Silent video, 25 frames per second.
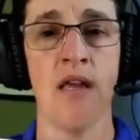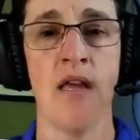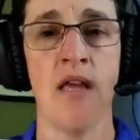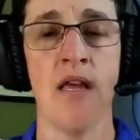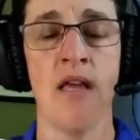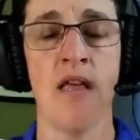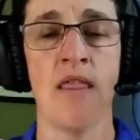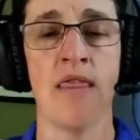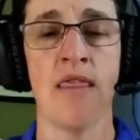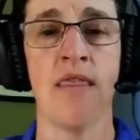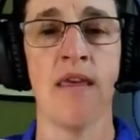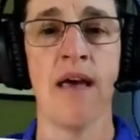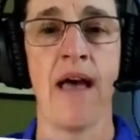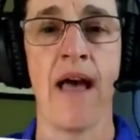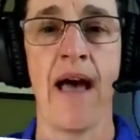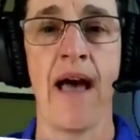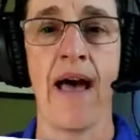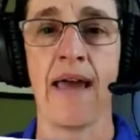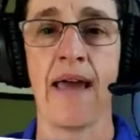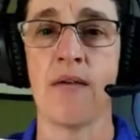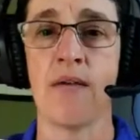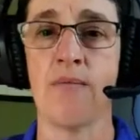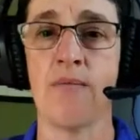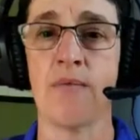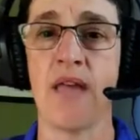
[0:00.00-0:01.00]
the
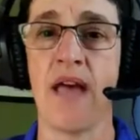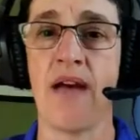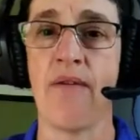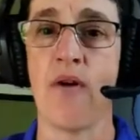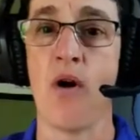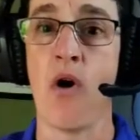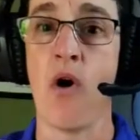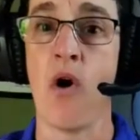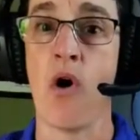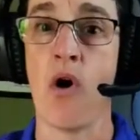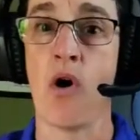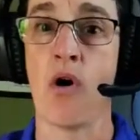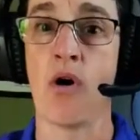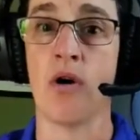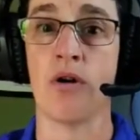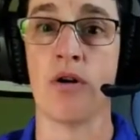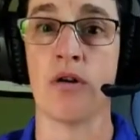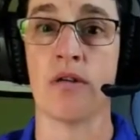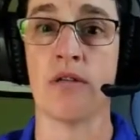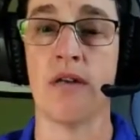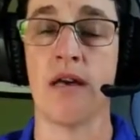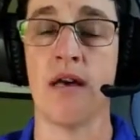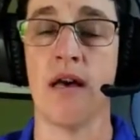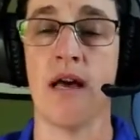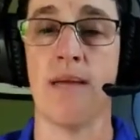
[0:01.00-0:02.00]
atoms have a harder
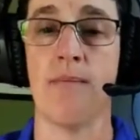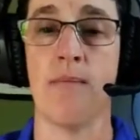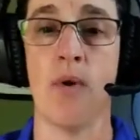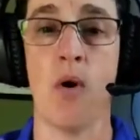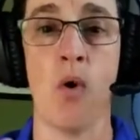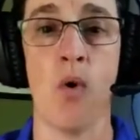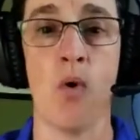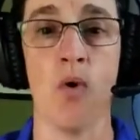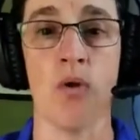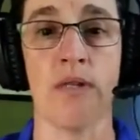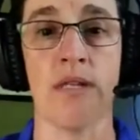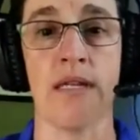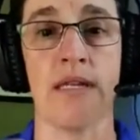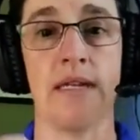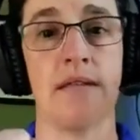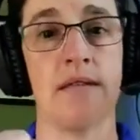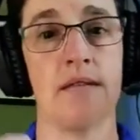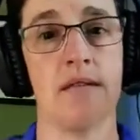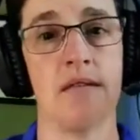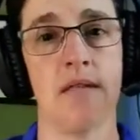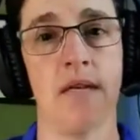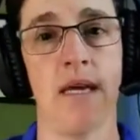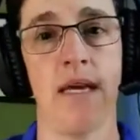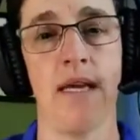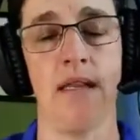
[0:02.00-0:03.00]
time holding
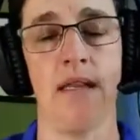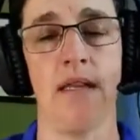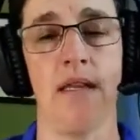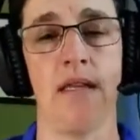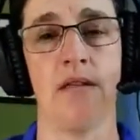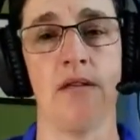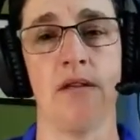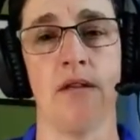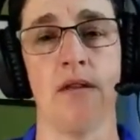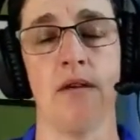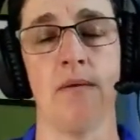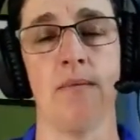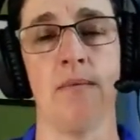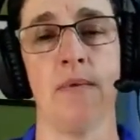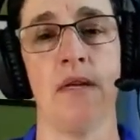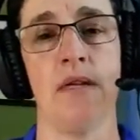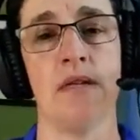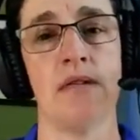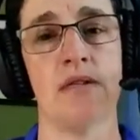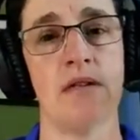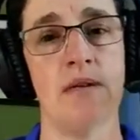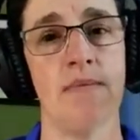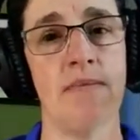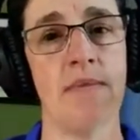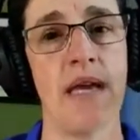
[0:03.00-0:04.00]
tightly to them, and
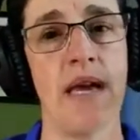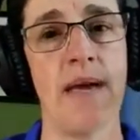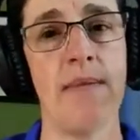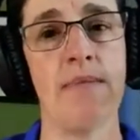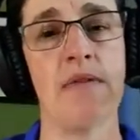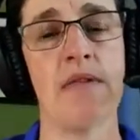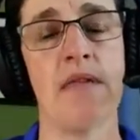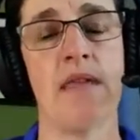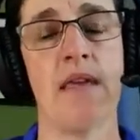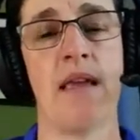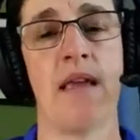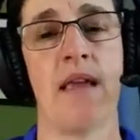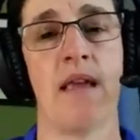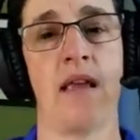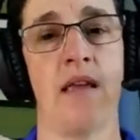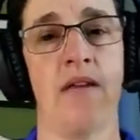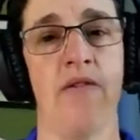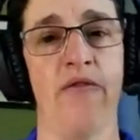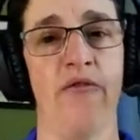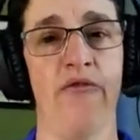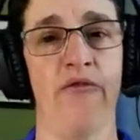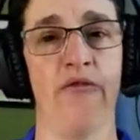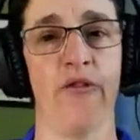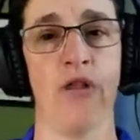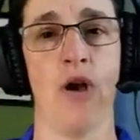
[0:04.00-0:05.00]
sometimes they can
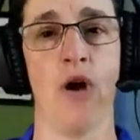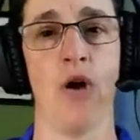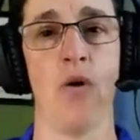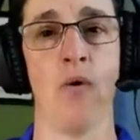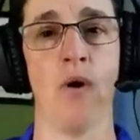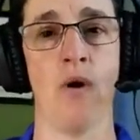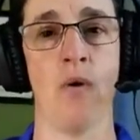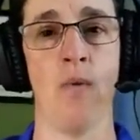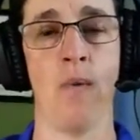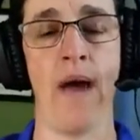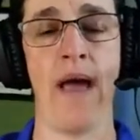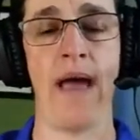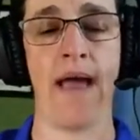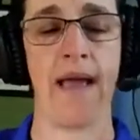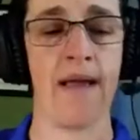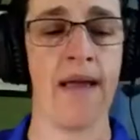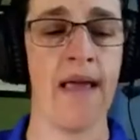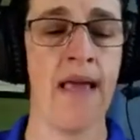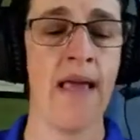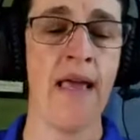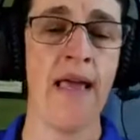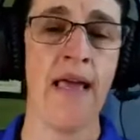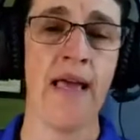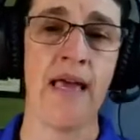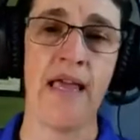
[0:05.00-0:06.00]
flow away.
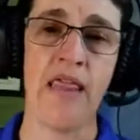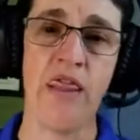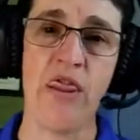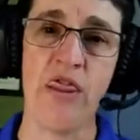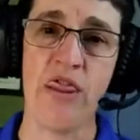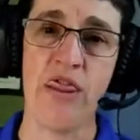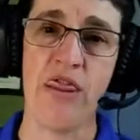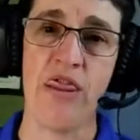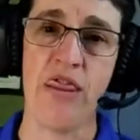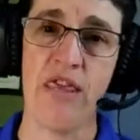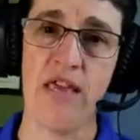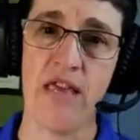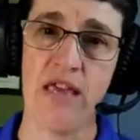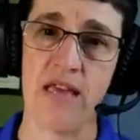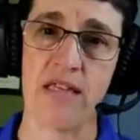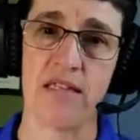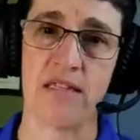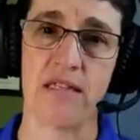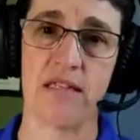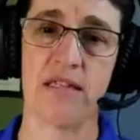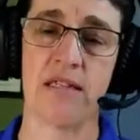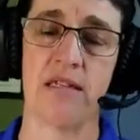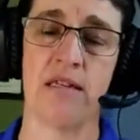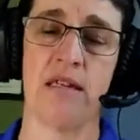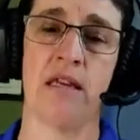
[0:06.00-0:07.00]
And
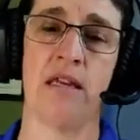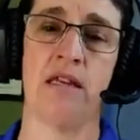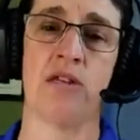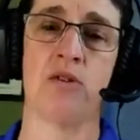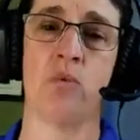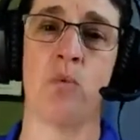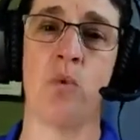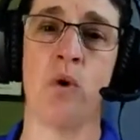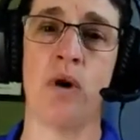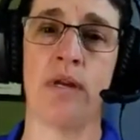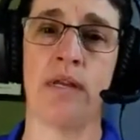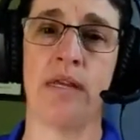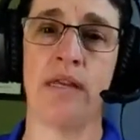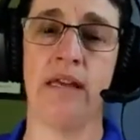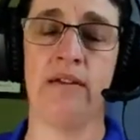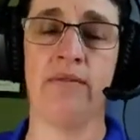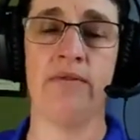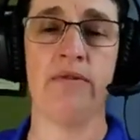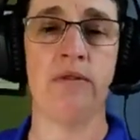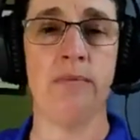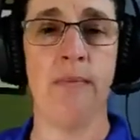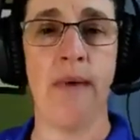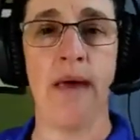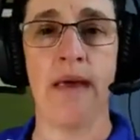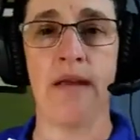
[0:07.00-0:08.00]
this is what
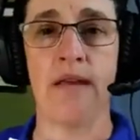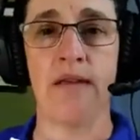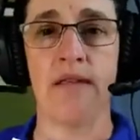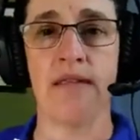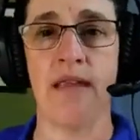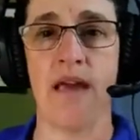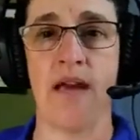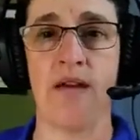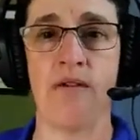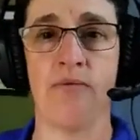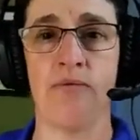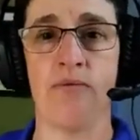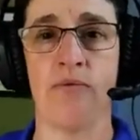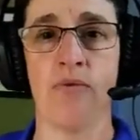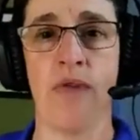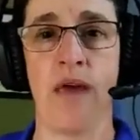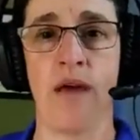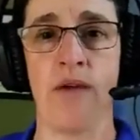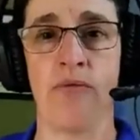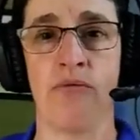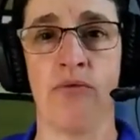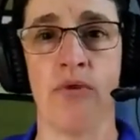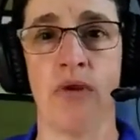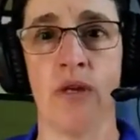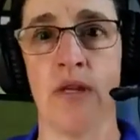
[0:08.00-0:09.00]
gives metals that
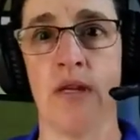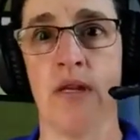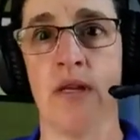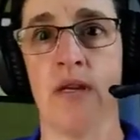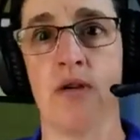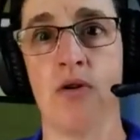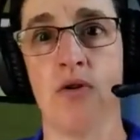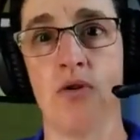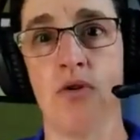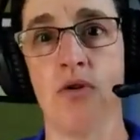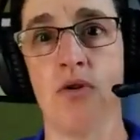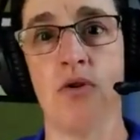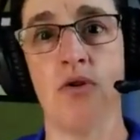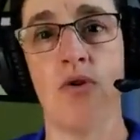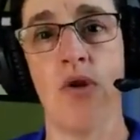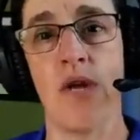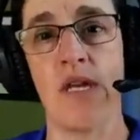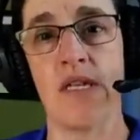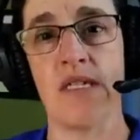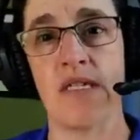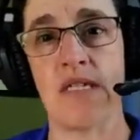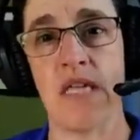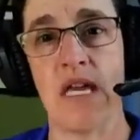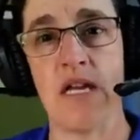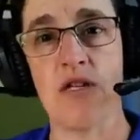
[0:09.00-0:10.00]
really
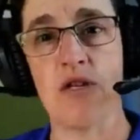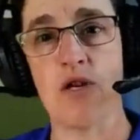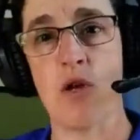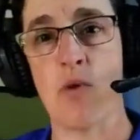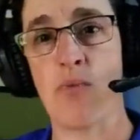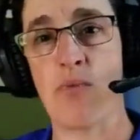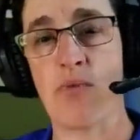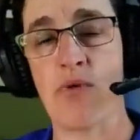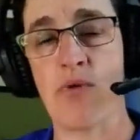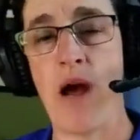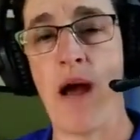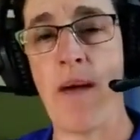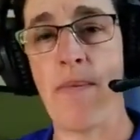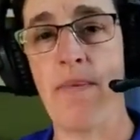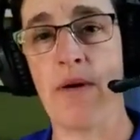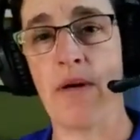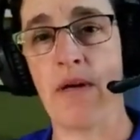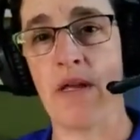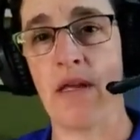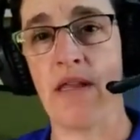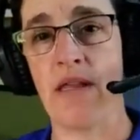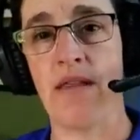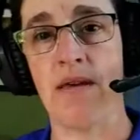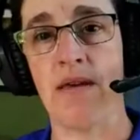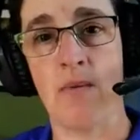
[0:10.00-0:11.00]
essential
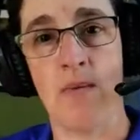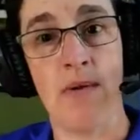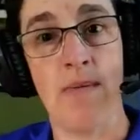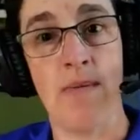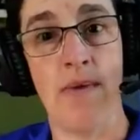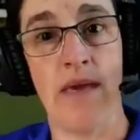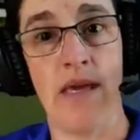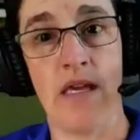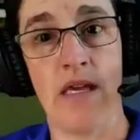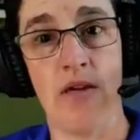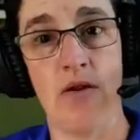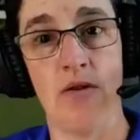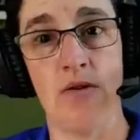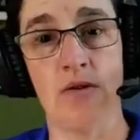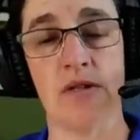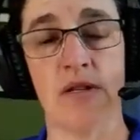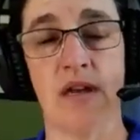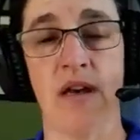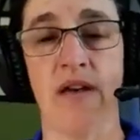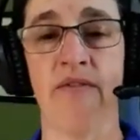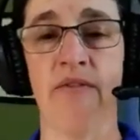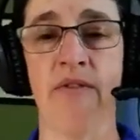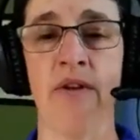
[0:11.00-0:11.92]
property that we make use of